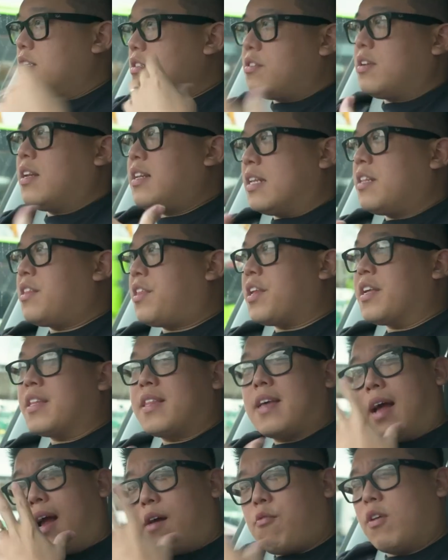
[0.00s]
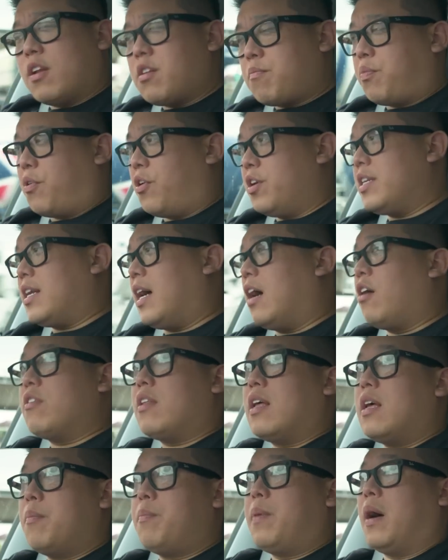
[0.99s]
So another thing that I want to point out
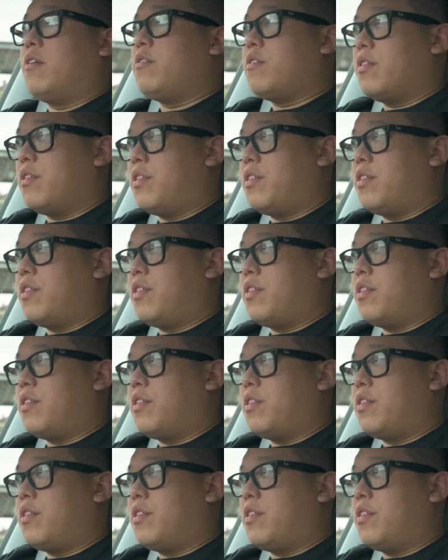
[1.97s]
about